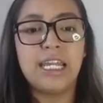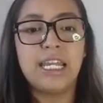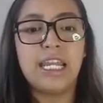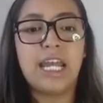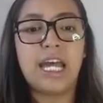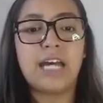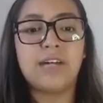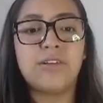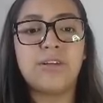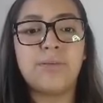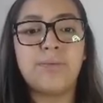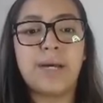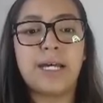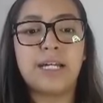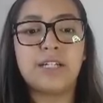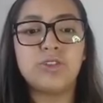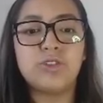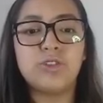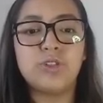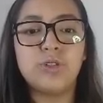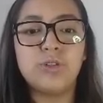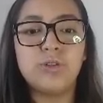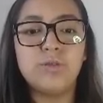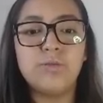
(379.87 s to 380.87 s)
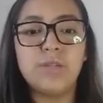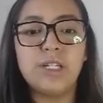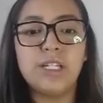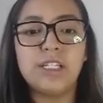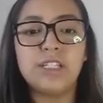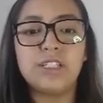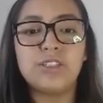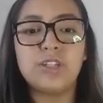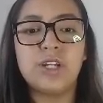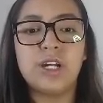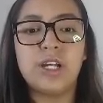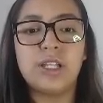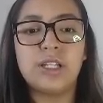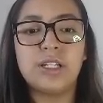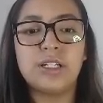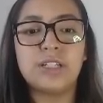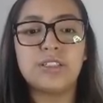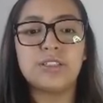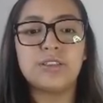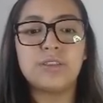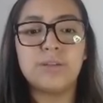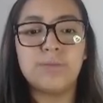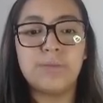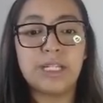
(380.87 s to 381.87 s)
Now, about $2 billion
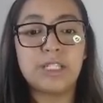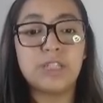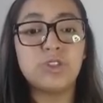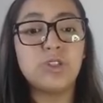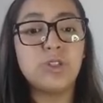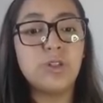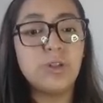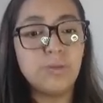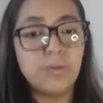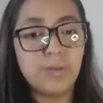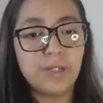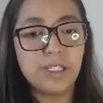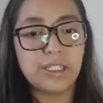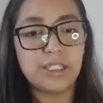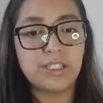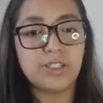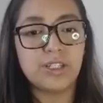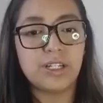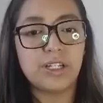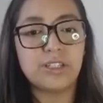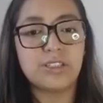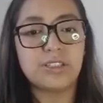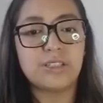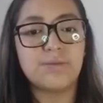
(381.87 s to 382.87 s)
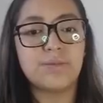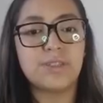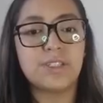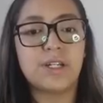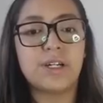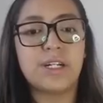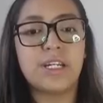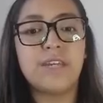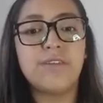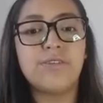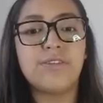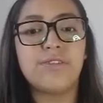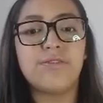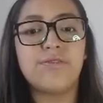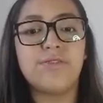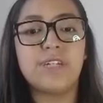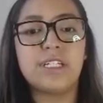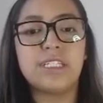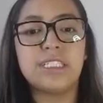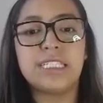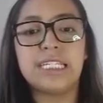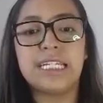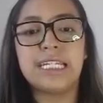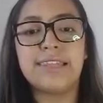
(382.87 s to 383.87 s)
of the
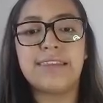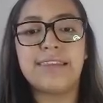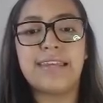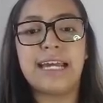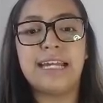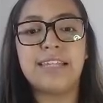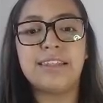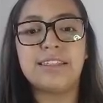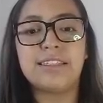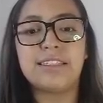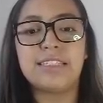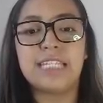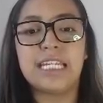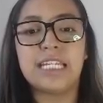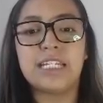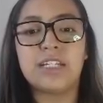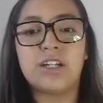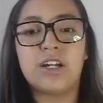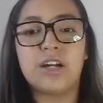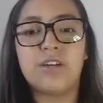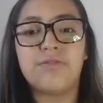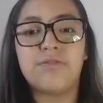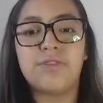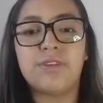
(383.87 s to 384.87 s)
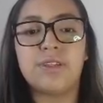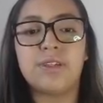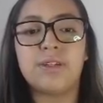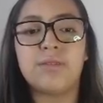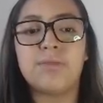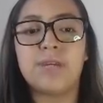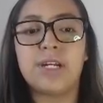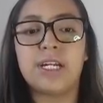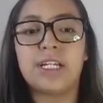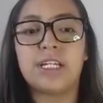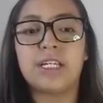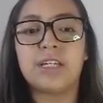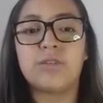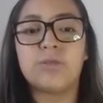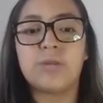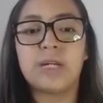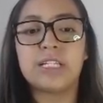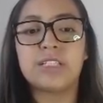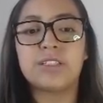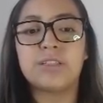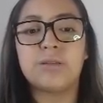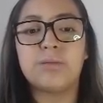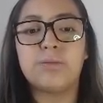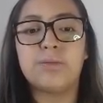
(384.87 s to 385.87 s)
funding that the state got from the American
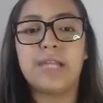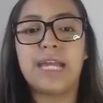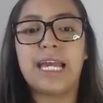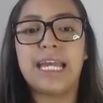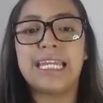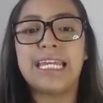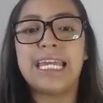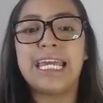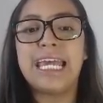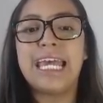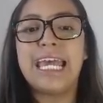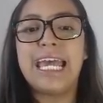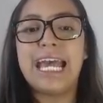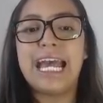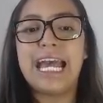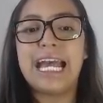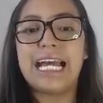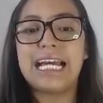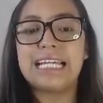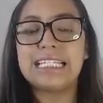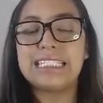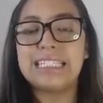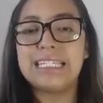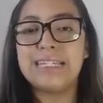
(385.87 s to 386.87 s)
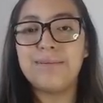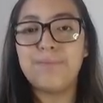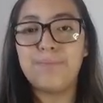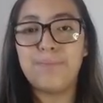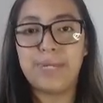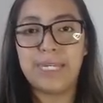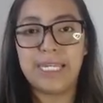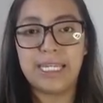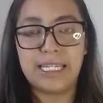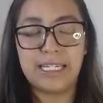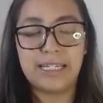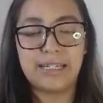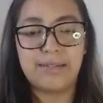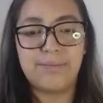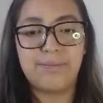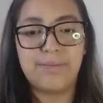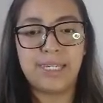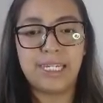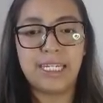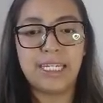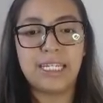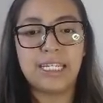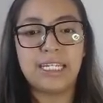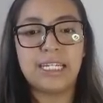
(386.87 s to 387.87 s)
Rescue Plan hasn't been
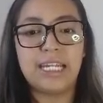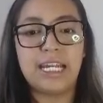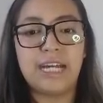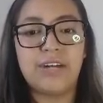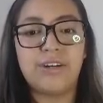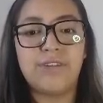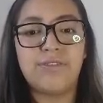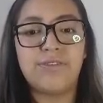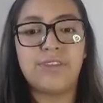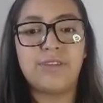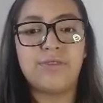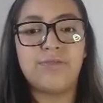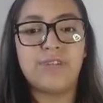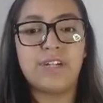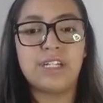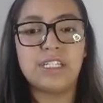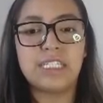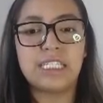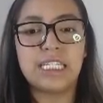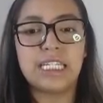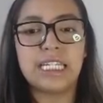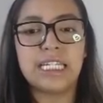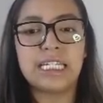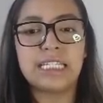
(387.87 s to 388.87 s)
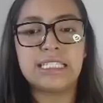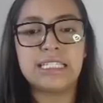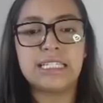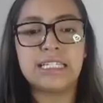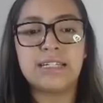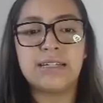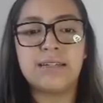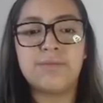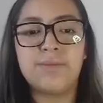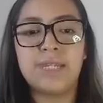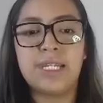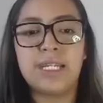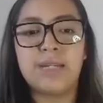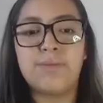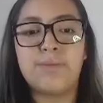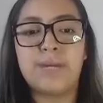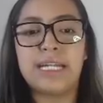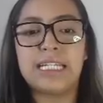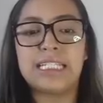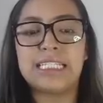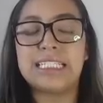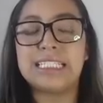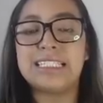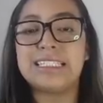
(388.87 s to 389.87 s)
committed. Now, if the funding isn't committed
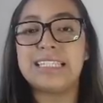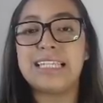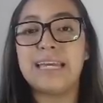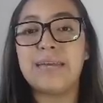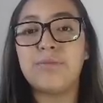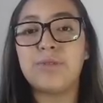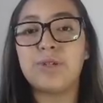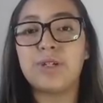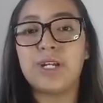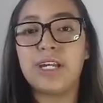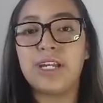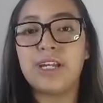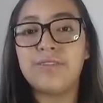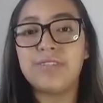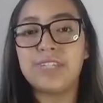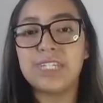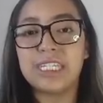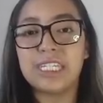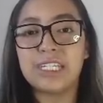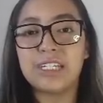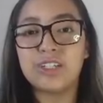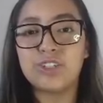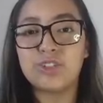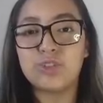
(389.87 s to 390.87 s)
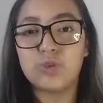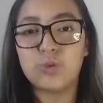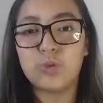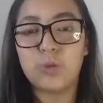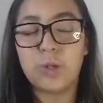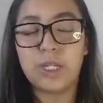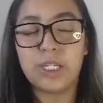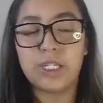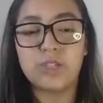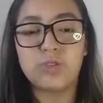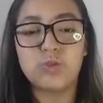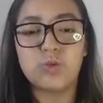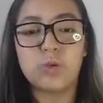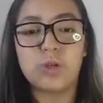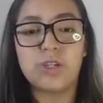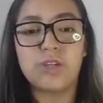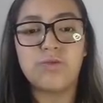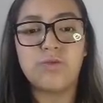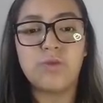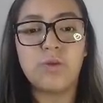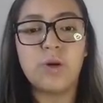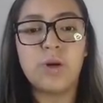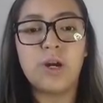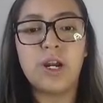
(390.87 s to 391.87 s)
by December of the year
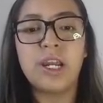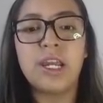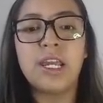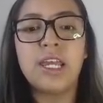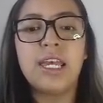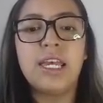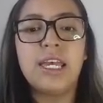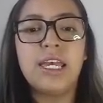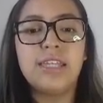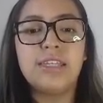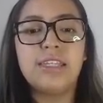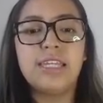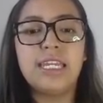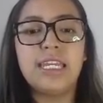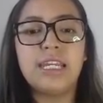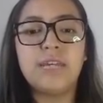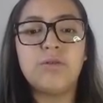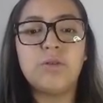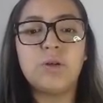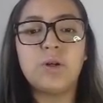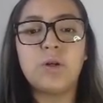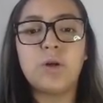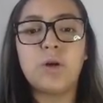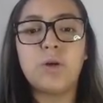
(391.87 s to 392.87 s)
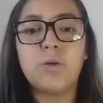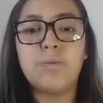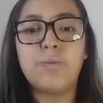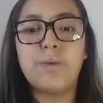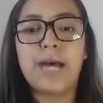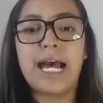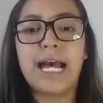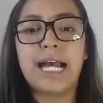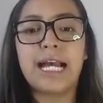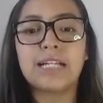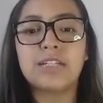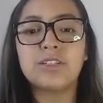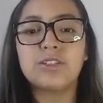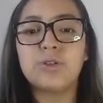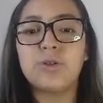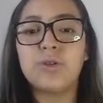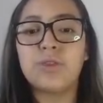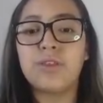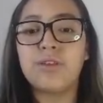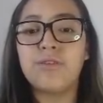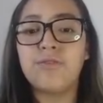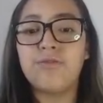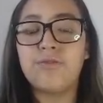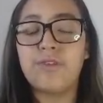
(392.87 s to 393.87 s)
2024, then it will go back to
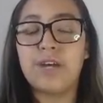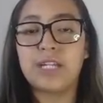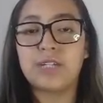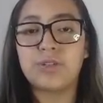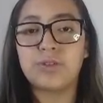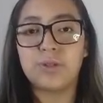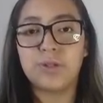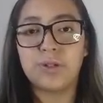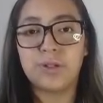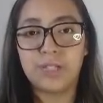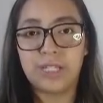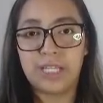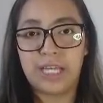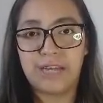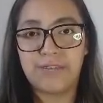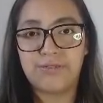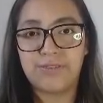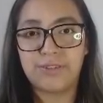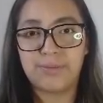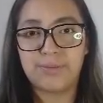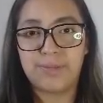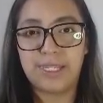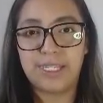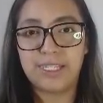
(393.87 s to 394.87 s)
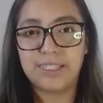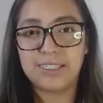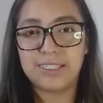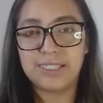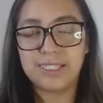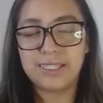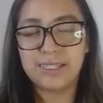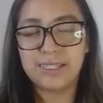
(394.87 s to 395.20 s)
the federal government.